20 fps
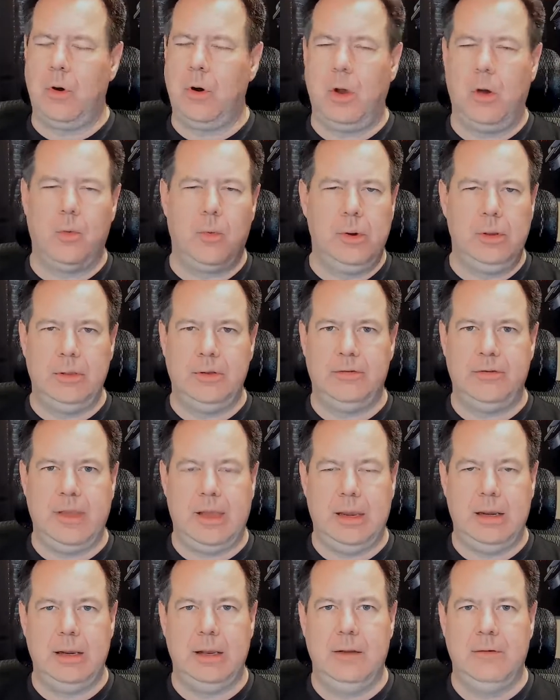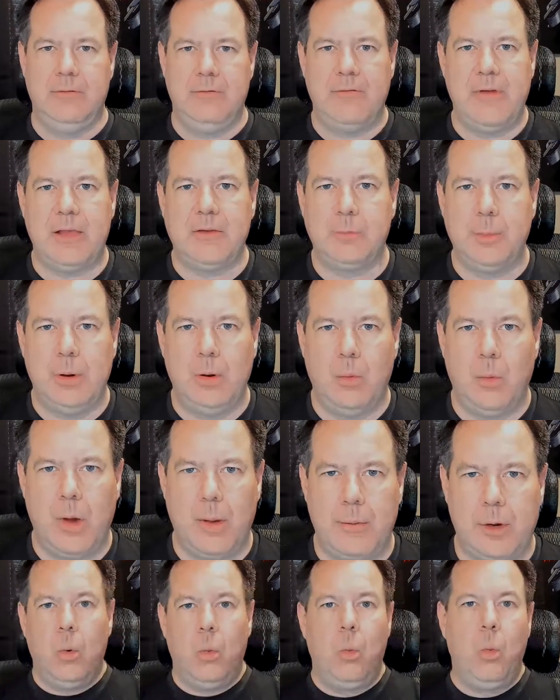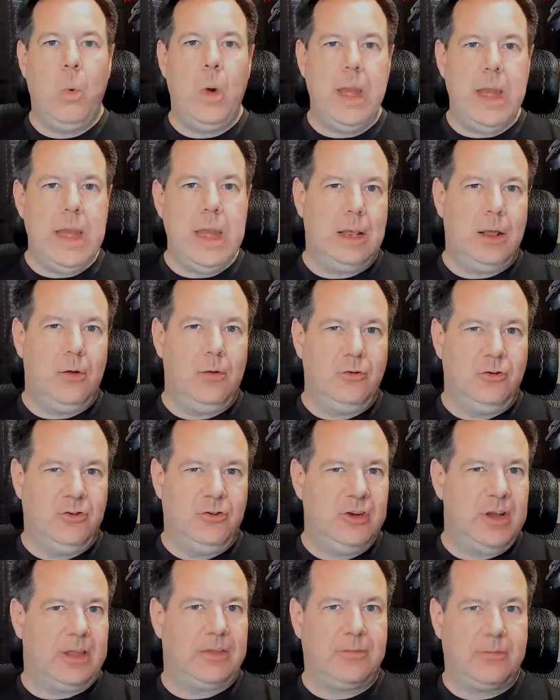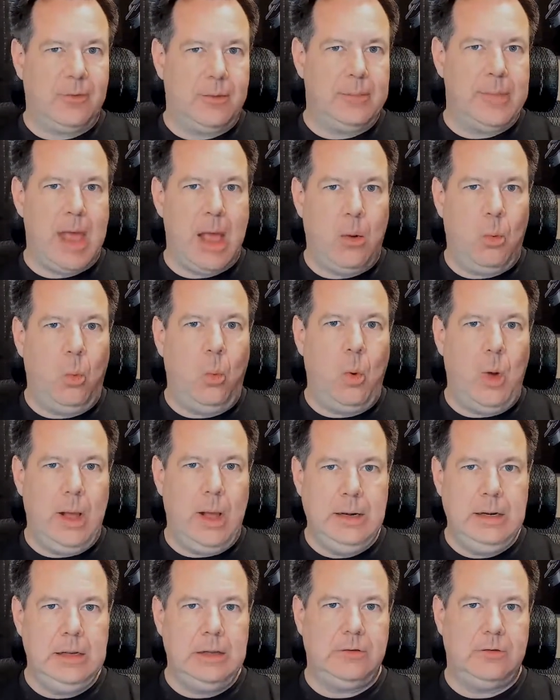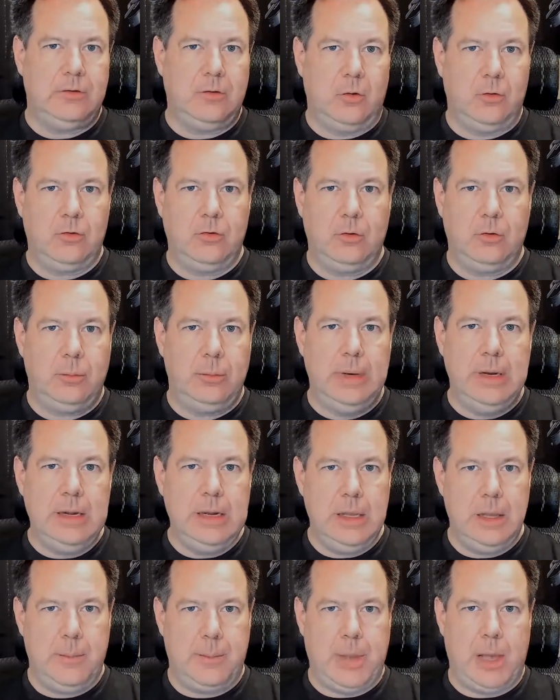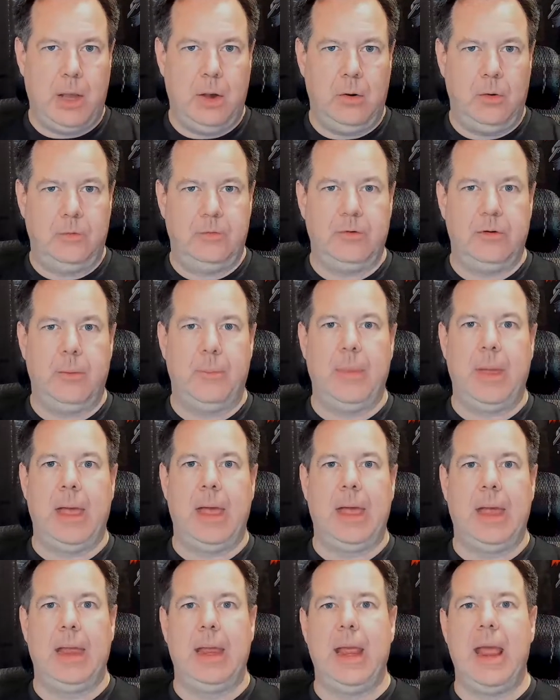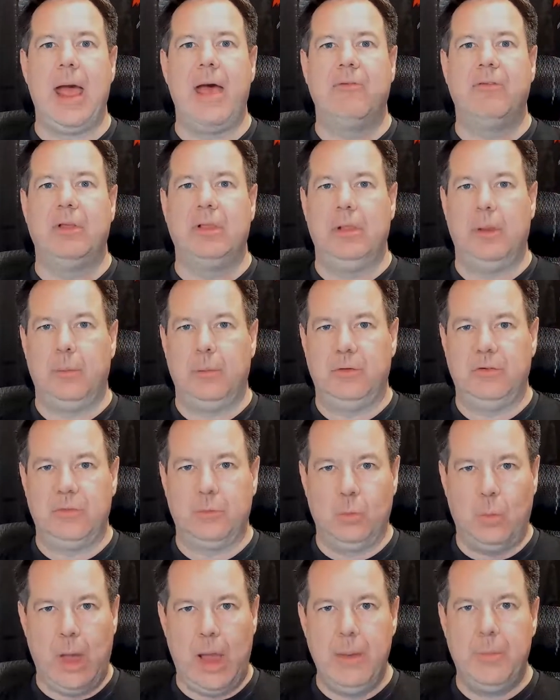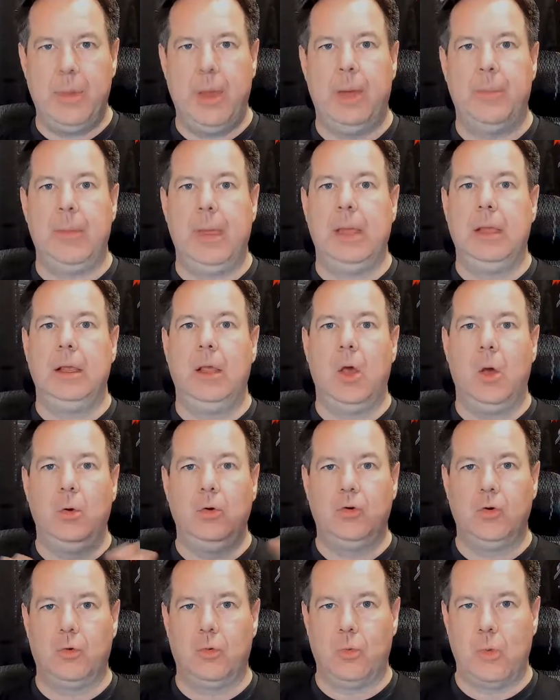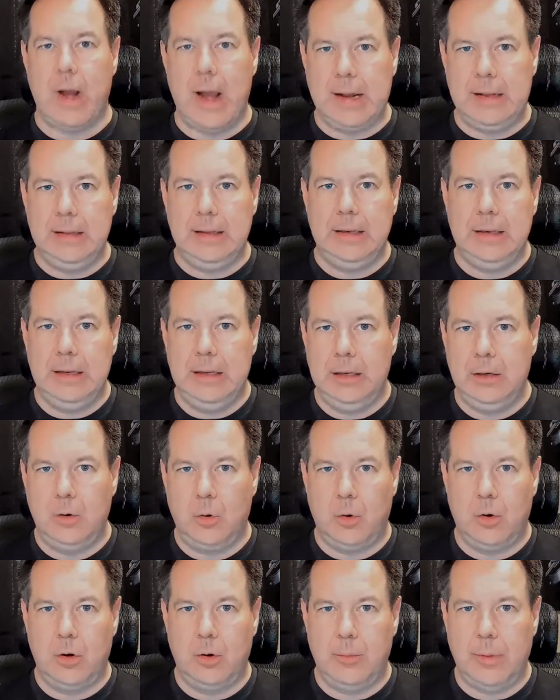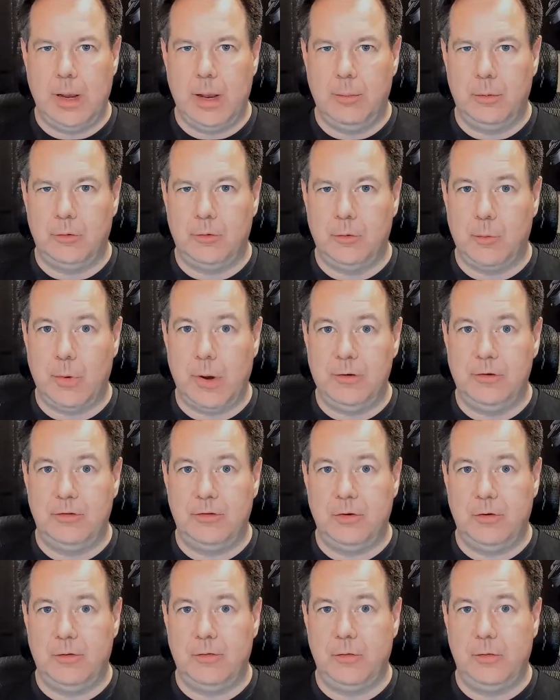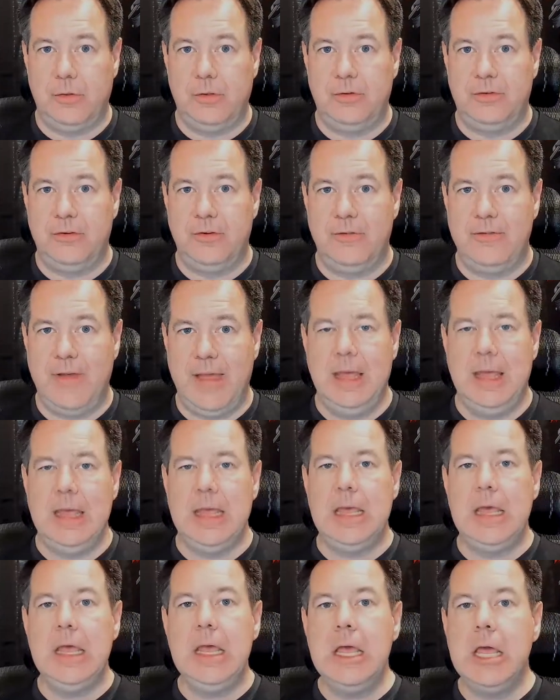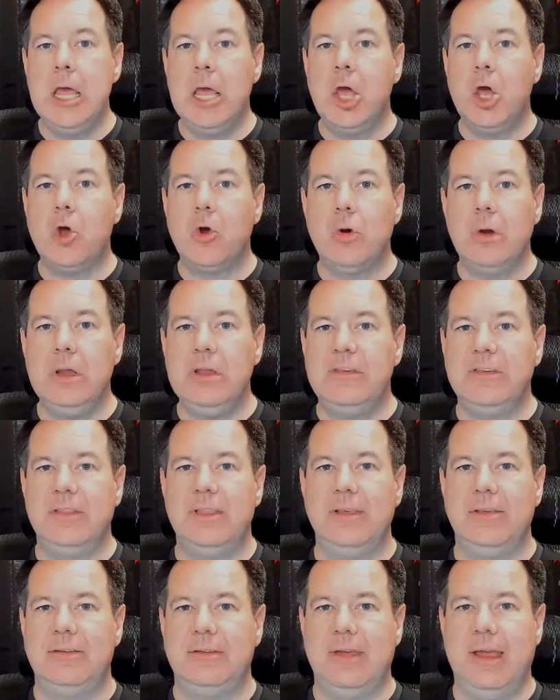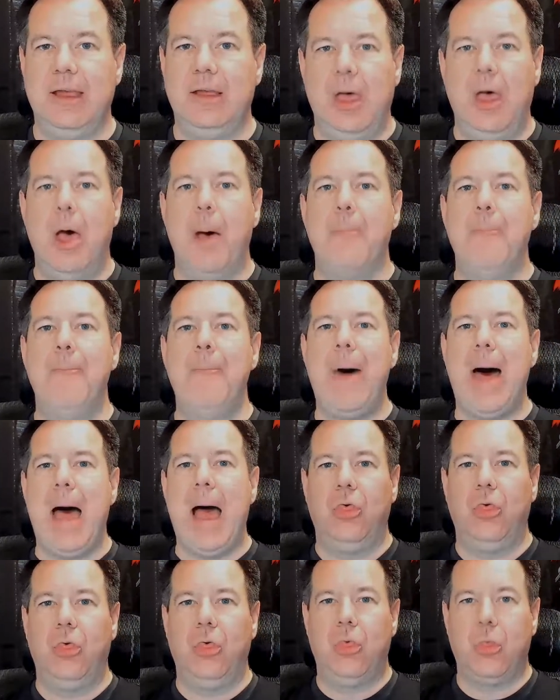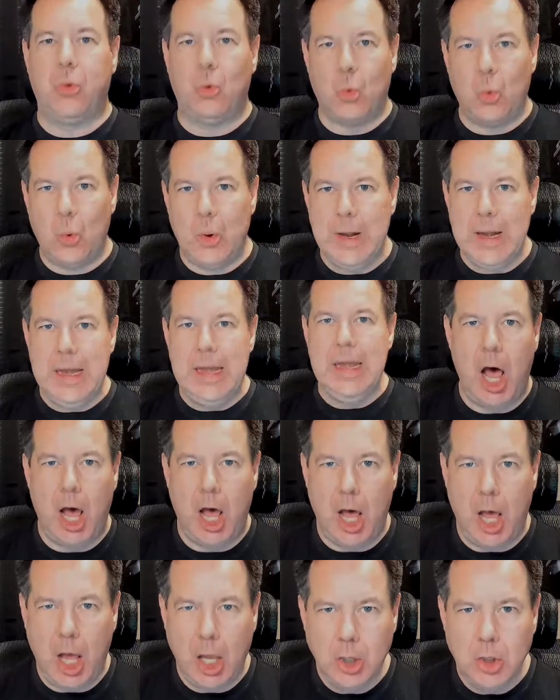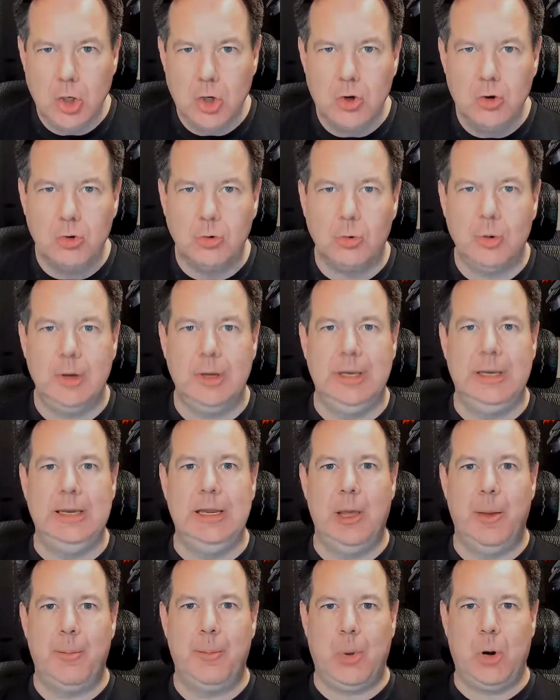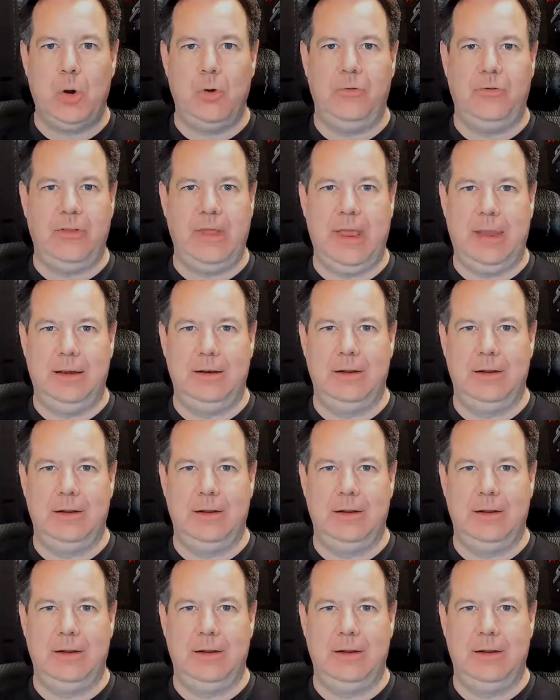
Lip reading: a real estate investment webinar. We, just from that one social media post, by having them swipe up and go directly in order to be able to register for this event, increased the sales by 300%